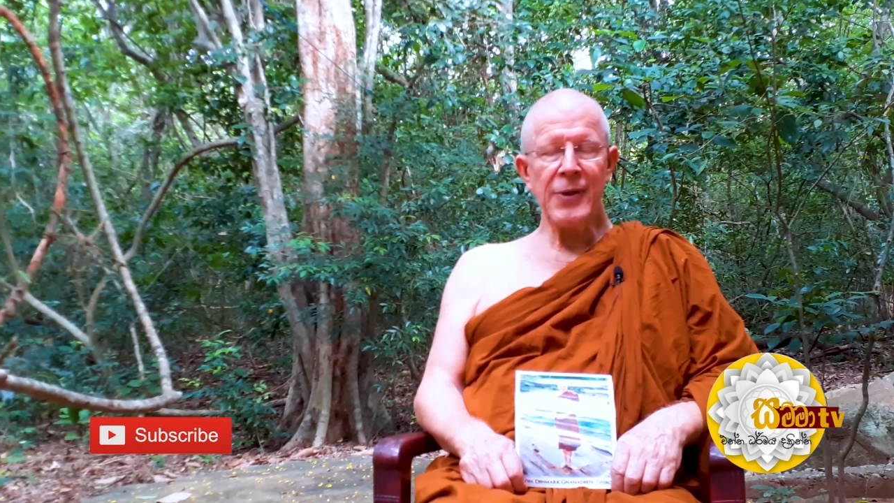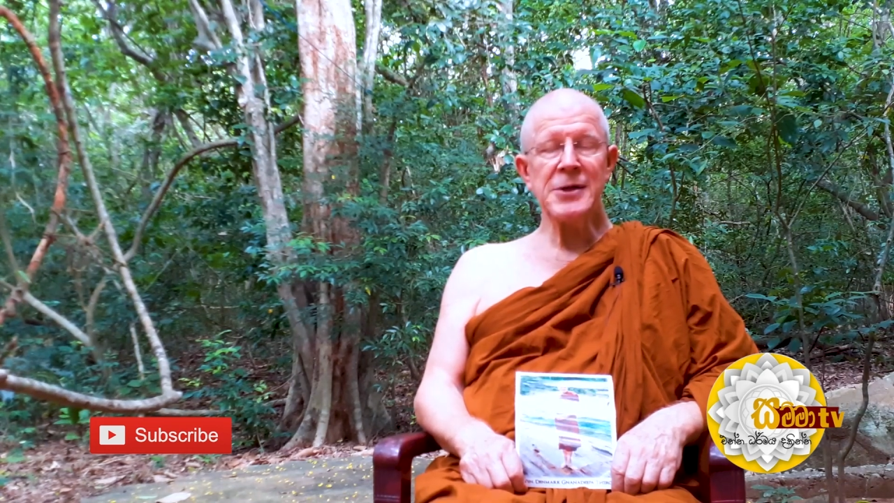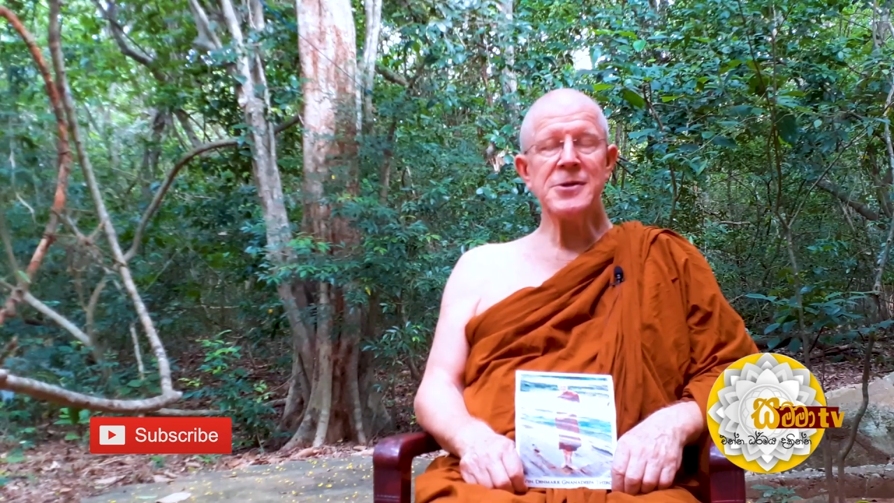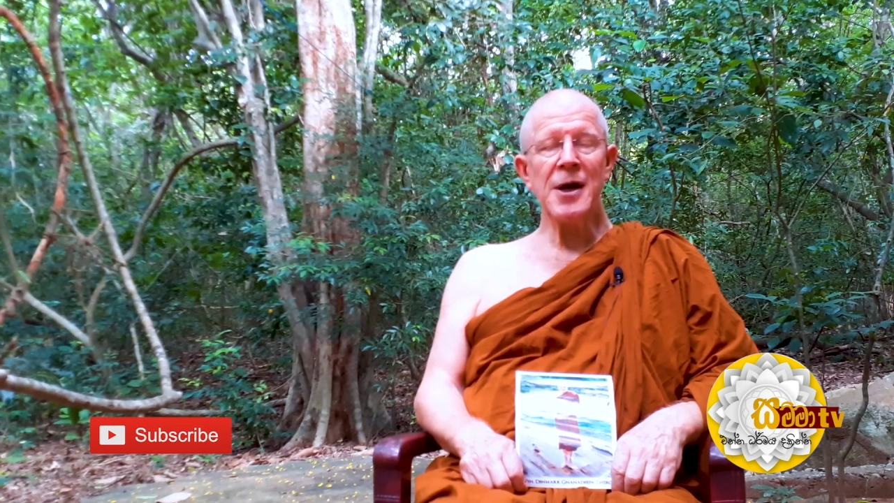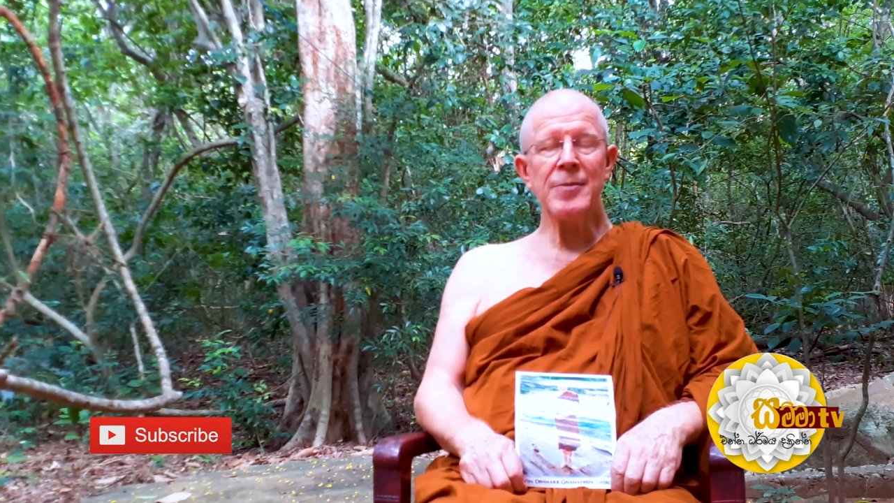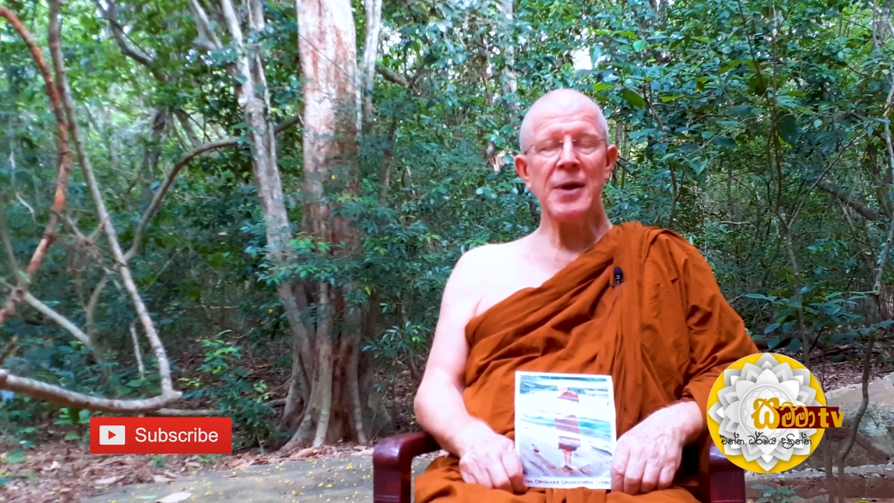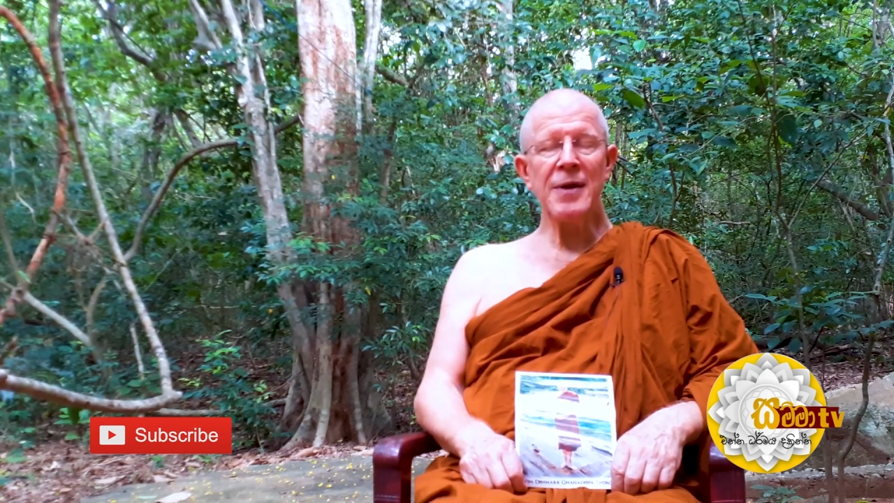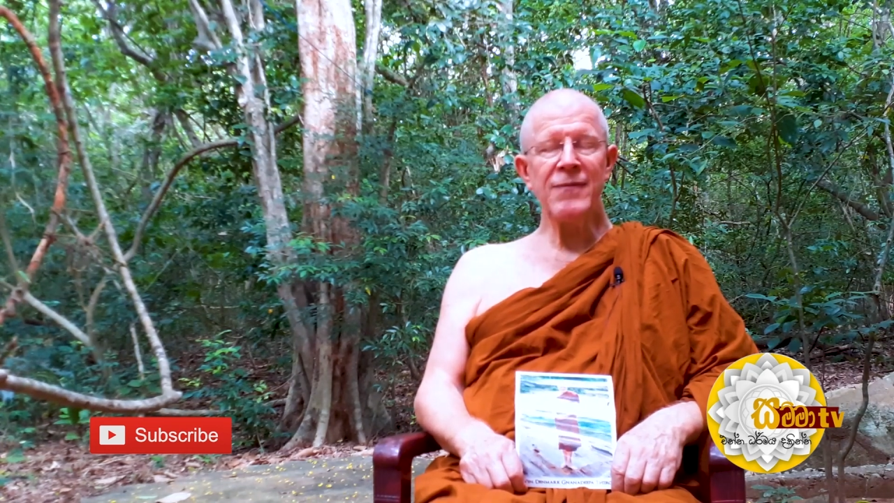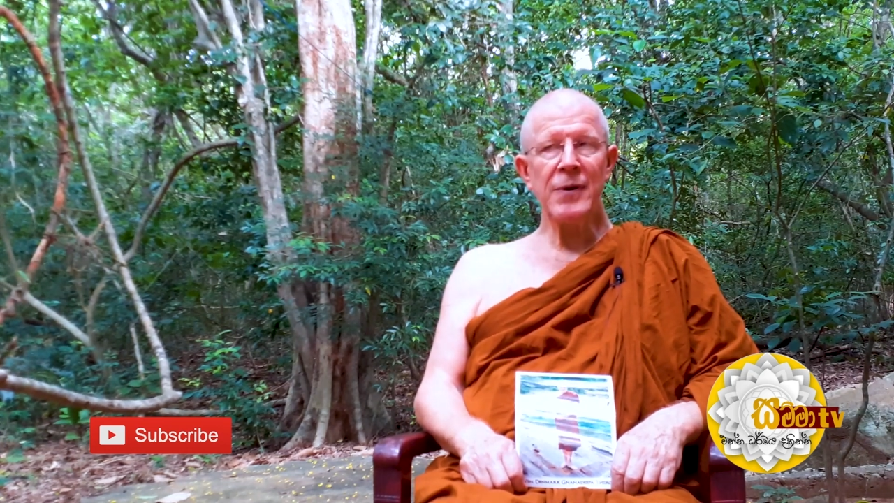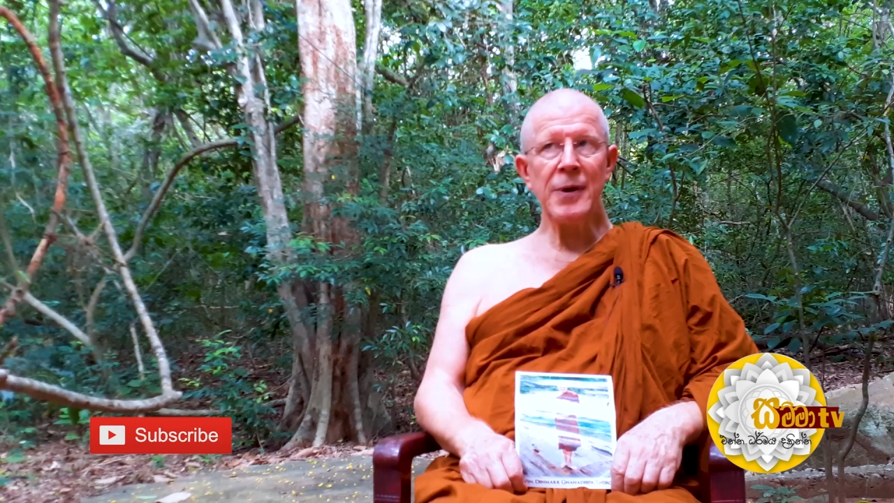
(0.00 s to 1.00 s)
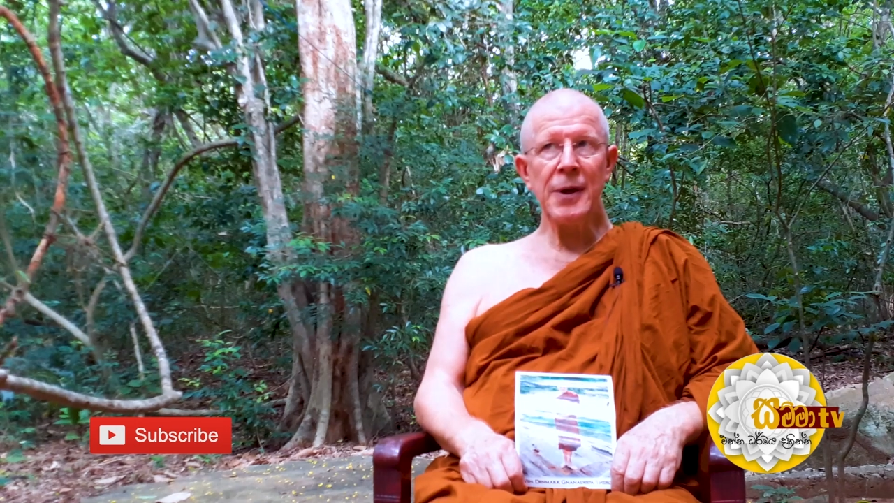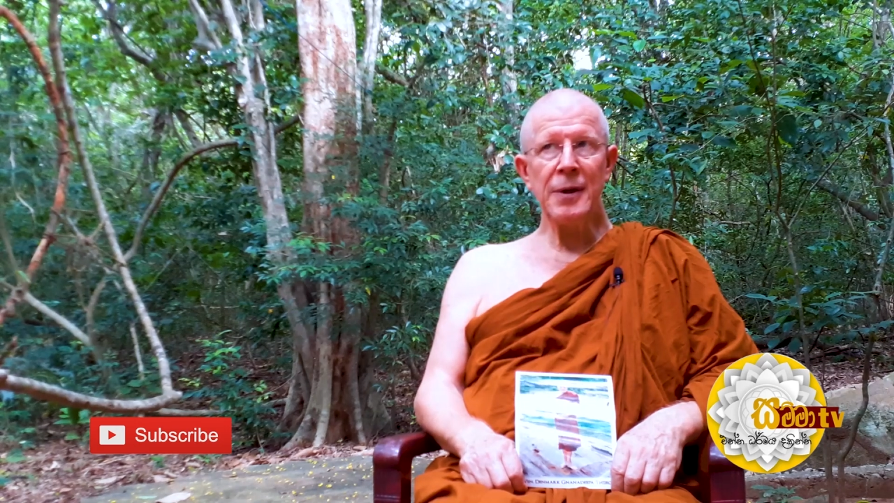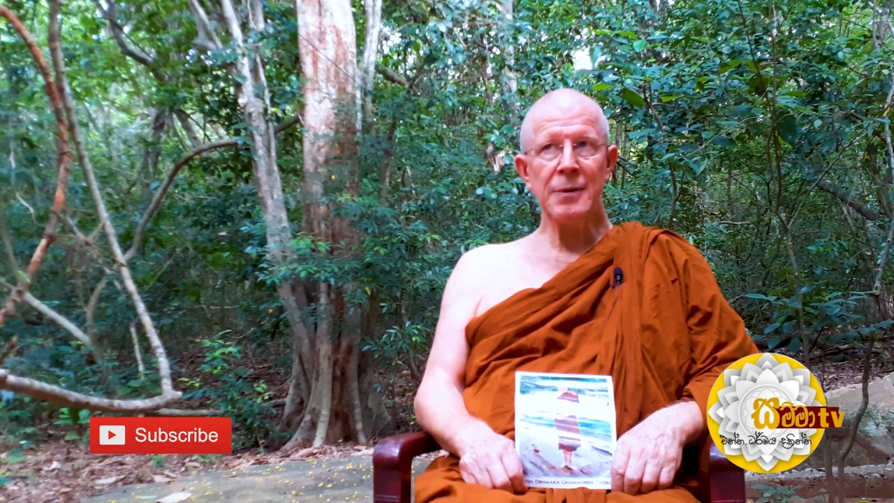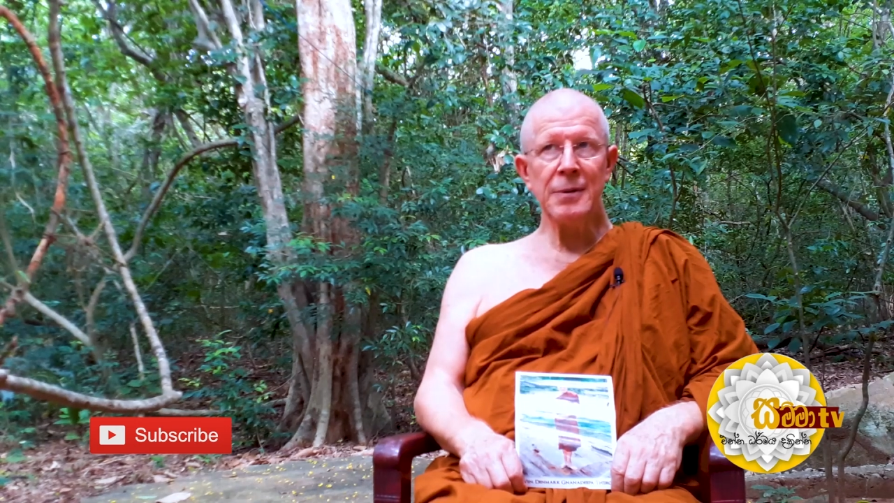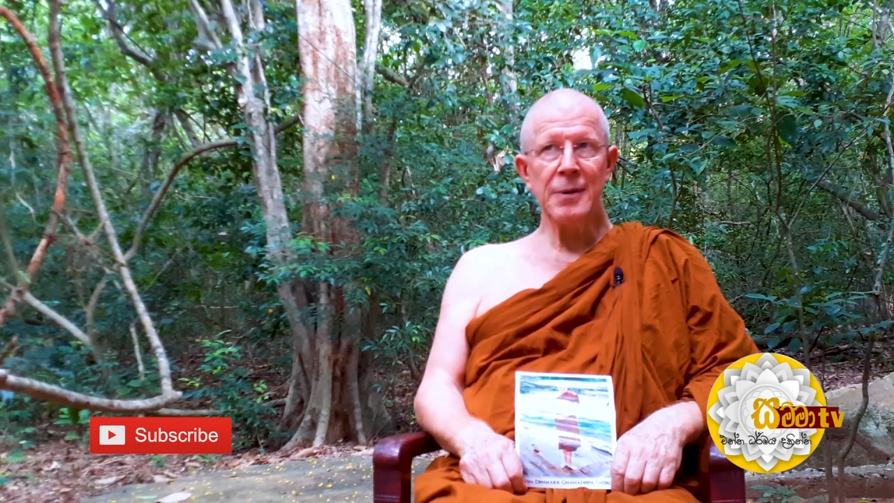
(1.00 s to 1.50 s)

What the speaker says: that time a very